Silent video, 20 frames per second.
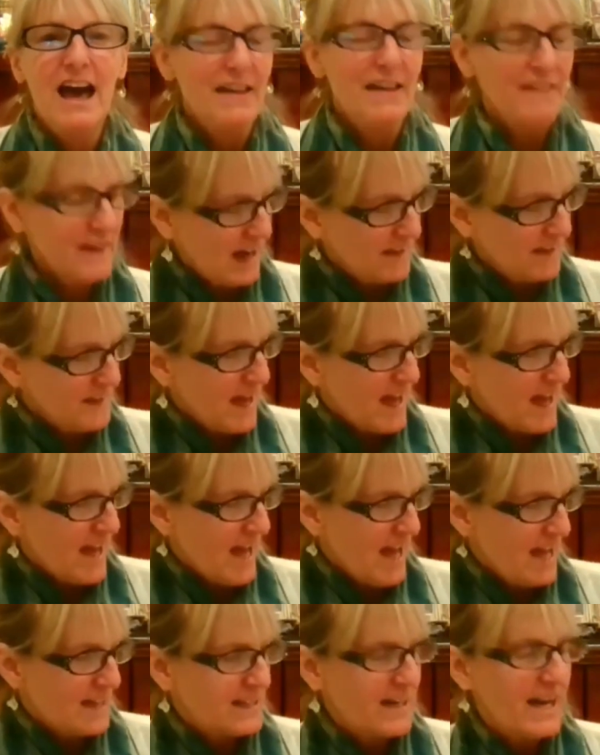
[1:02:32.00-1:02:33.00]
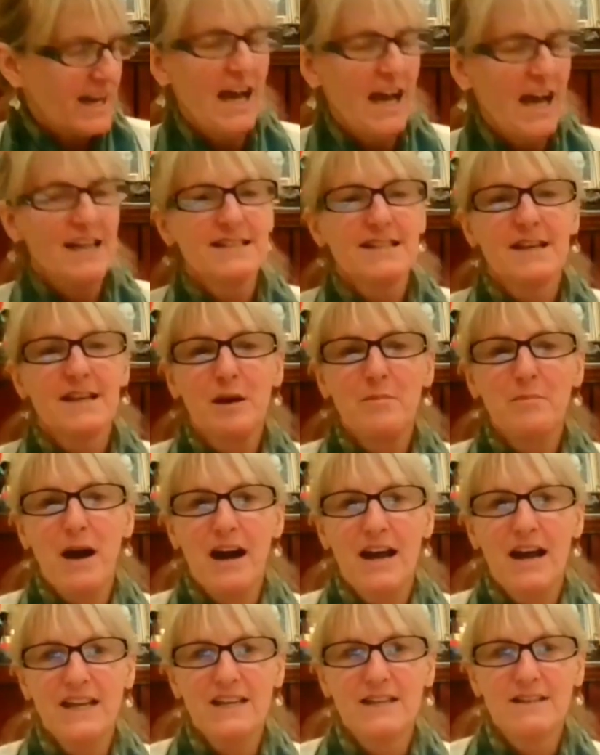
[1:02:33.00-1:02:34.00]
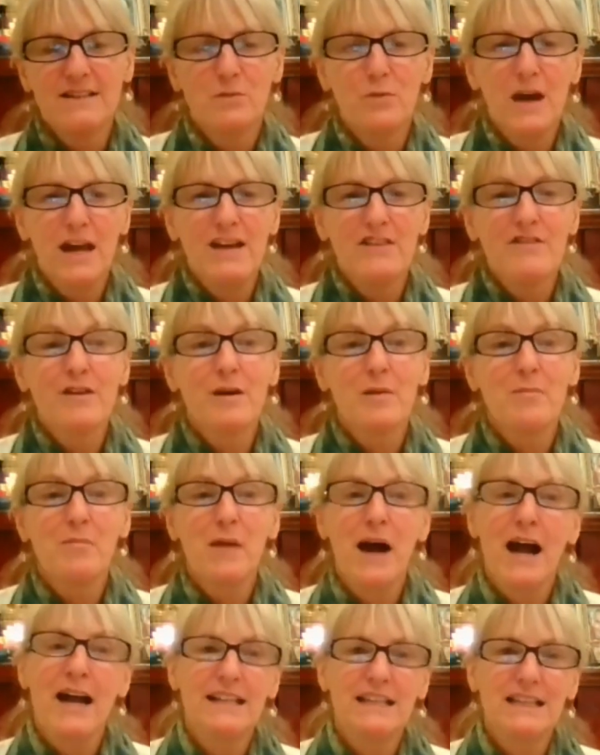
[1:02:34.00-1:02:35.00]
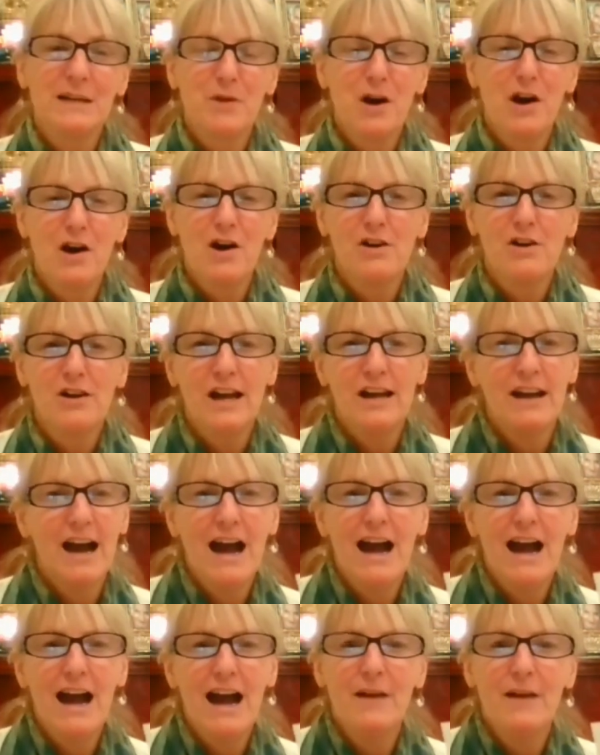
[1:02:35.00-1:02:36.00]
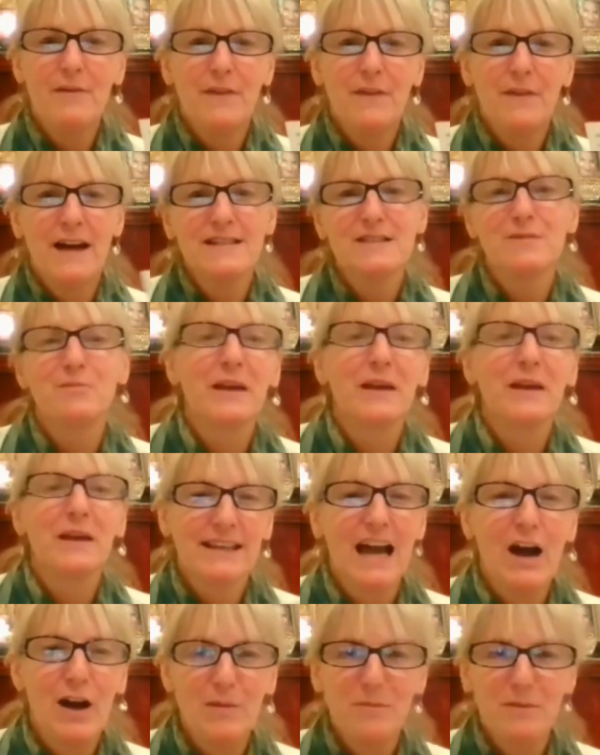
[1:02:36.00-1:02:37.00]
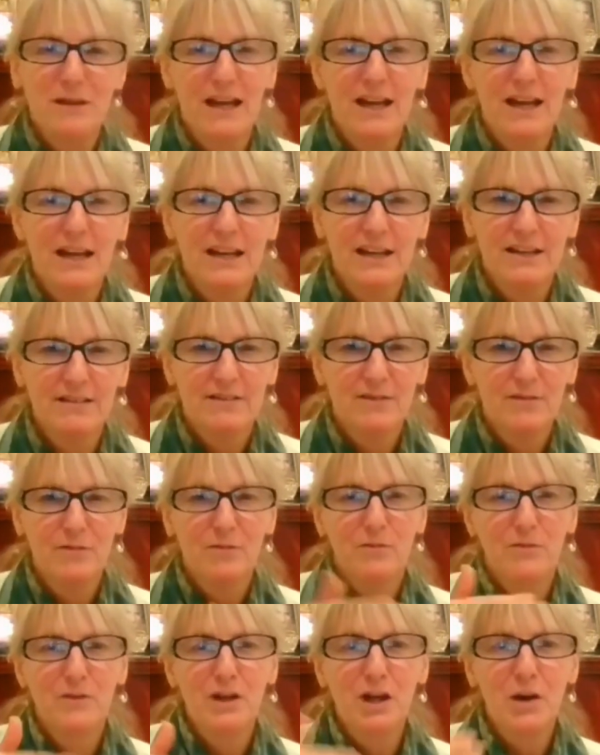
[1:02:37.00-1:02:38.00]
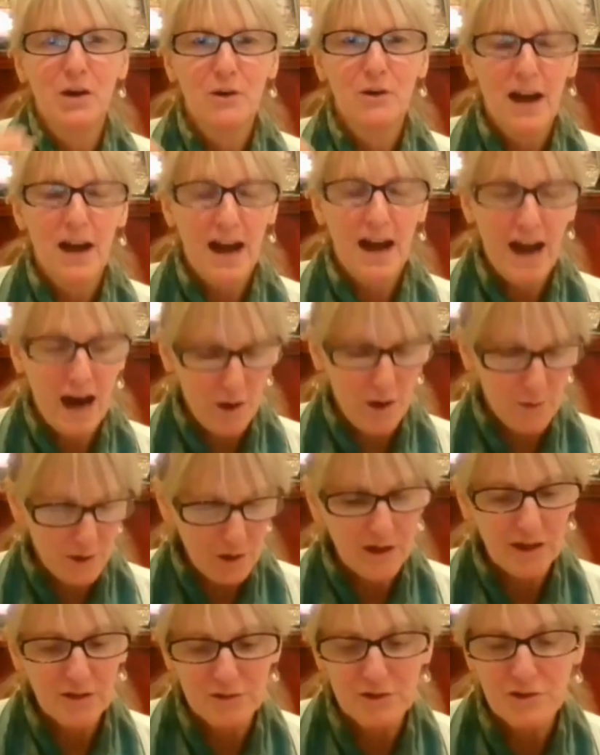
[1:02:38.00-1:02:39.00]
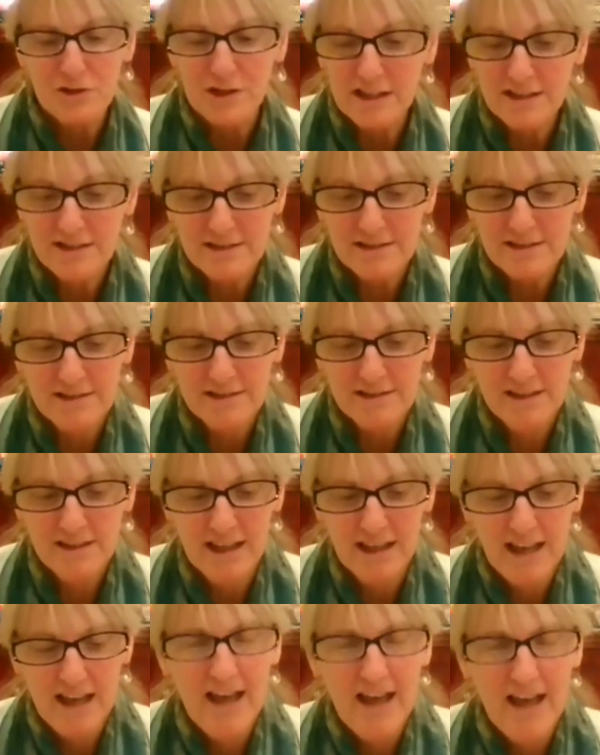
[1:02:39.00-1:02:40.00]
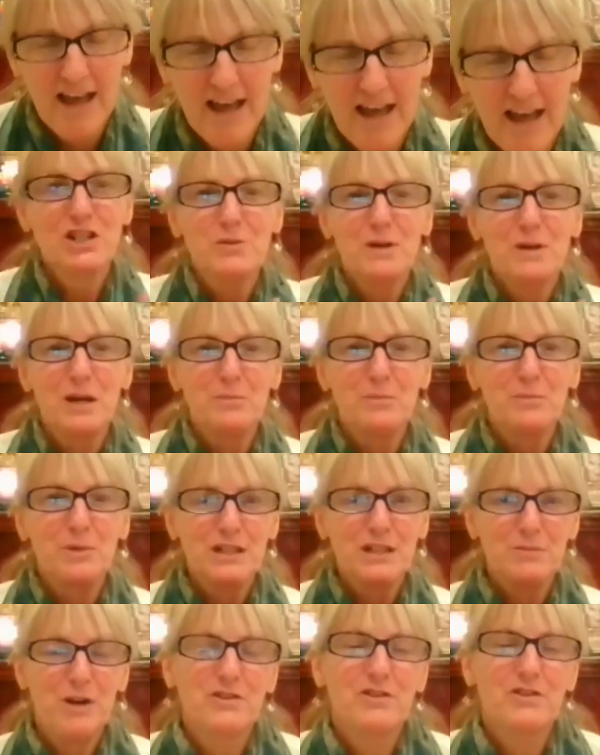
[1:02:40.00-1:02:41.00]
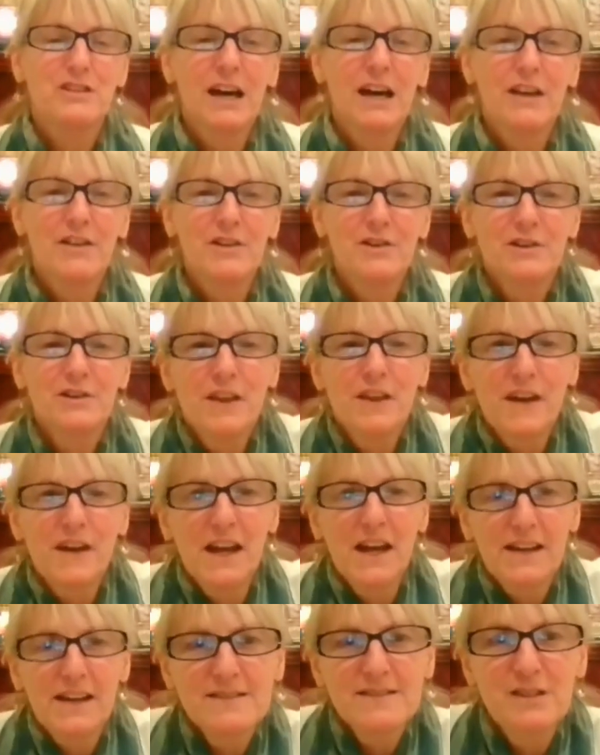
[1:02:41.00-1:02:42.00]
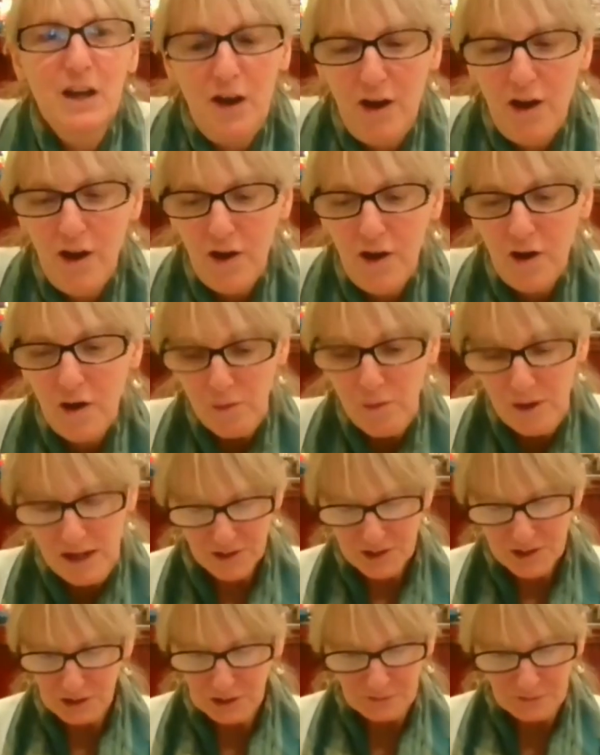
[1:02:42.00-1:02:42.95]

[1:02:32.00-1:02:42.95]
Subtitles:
And then at the end, it has the combined way of combining them all. And that's basically how I'm getting, you know, how we're going through this. And eventually we're going to put them all together in the next week